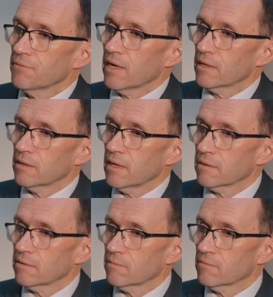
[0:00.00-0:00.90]

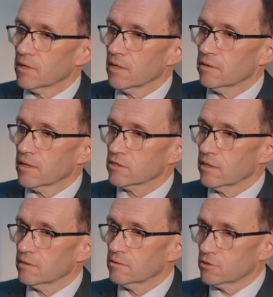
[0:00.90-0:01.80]
and we are
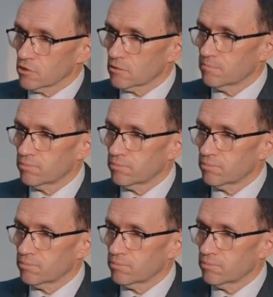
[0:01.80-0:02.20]
actually just